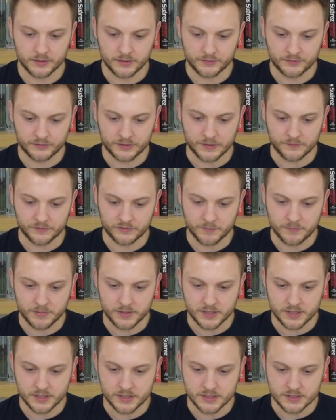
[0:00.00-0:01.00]
seems to
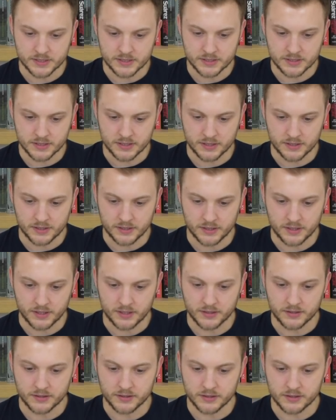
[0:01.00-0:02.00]
be
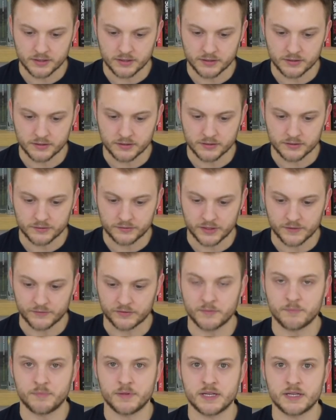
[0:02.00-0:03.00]

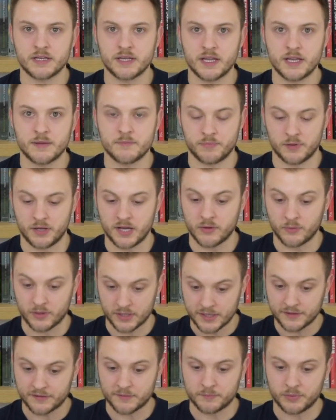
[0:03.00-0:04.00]
implying, well,
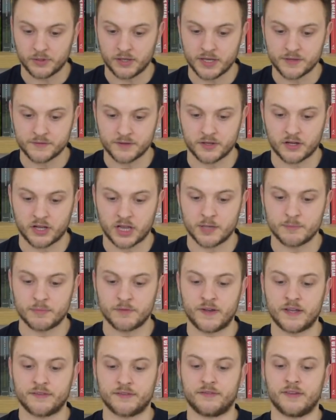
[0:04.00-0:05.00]
he is implying, that the club
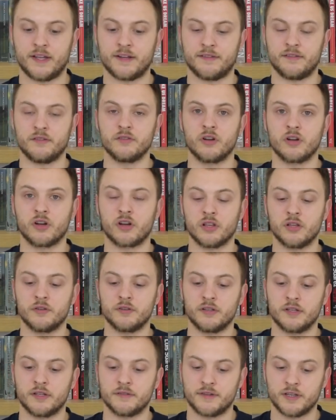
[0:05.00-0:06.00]
have hesitated on
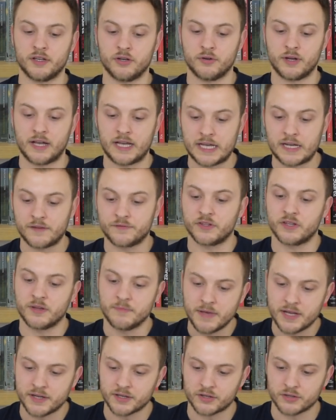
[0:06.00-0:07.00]
concluding a deal after the
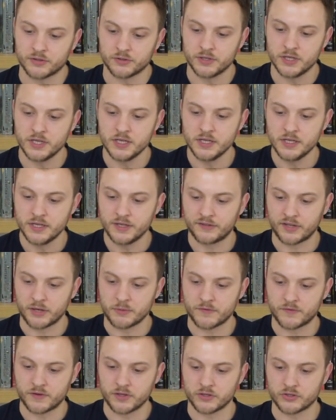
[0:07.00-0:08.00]
medical. So
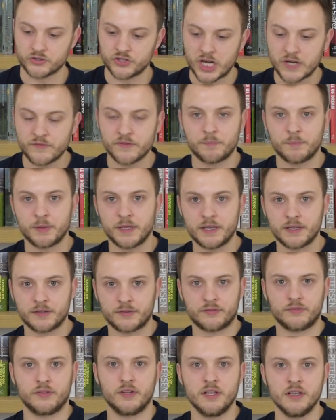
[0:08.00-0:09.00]
we've got James
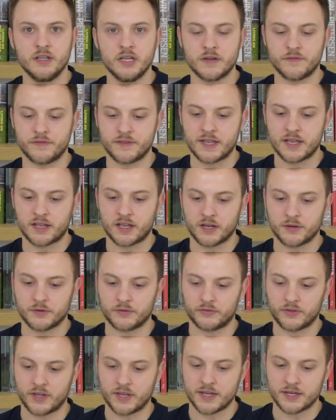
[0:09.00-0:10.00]
Pearce of the Echo
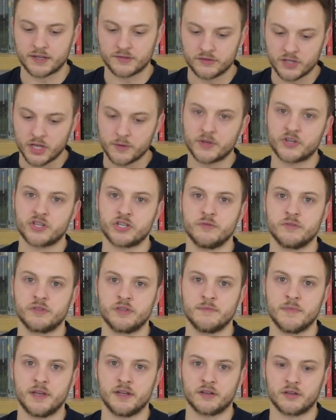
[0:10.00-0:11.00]
saying no issue with
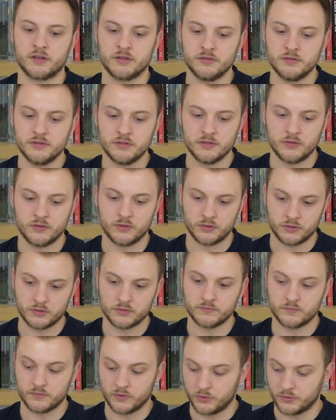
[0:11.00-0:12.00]
the medical,
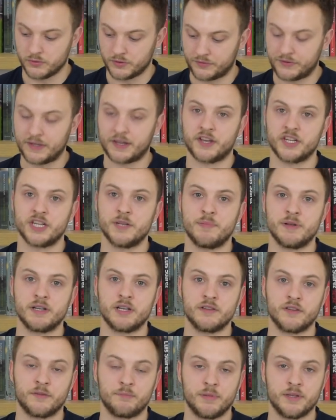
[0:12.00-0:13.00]
or the second
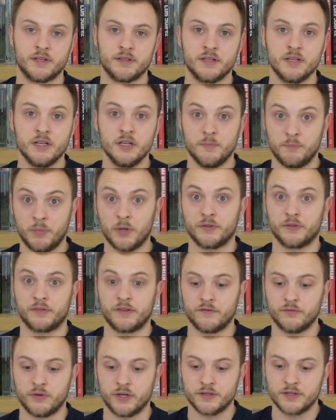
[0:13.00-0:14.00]
opinion has been a
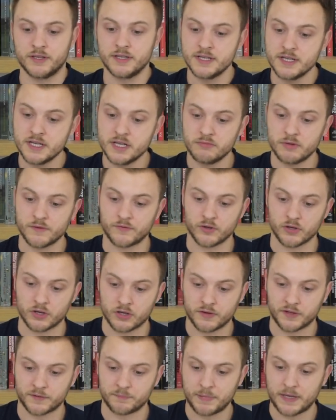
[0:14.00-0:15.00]
positive one. We've got
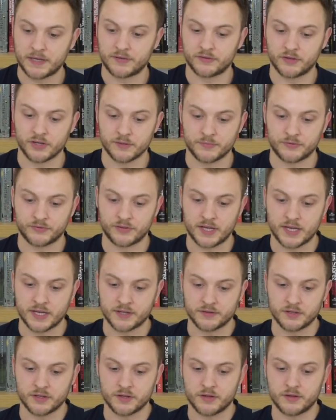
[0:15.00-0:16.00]
Chris Bascombe
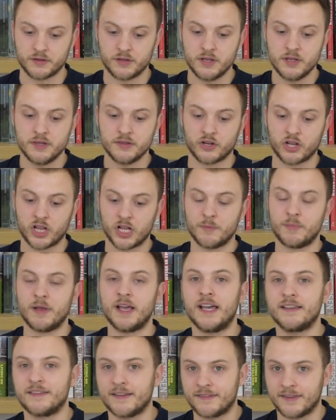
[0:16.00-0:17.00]
saying that the club
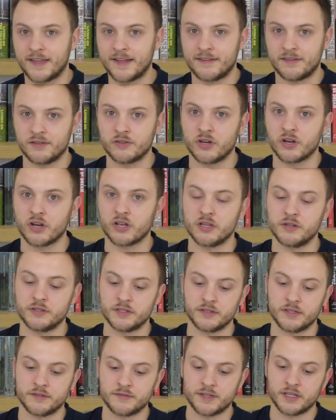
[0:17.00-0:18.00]
hesitated on
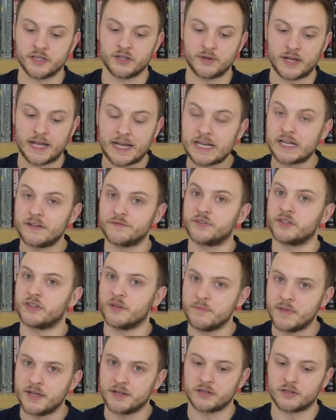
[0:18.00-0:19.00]
concluding a deal after the
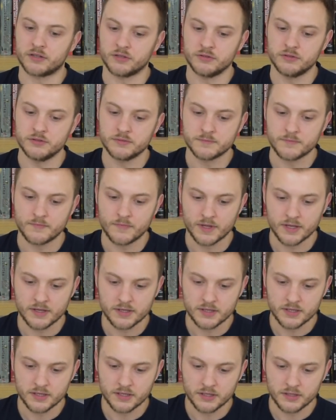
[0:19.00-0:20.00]
medical.
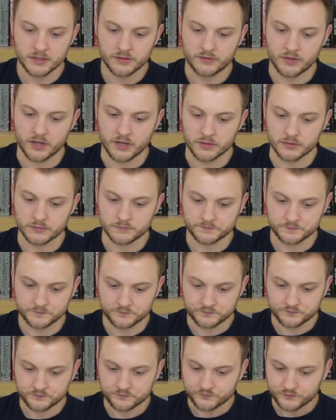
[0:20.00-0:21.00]
So
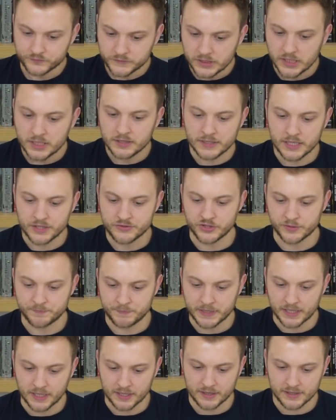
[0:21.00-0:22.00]
let's just
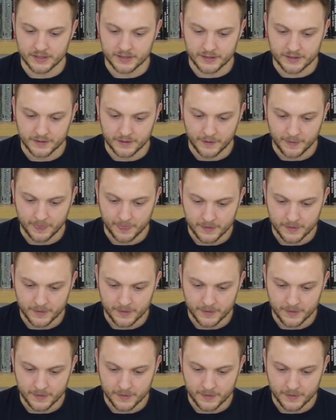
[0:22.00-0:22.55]
be clear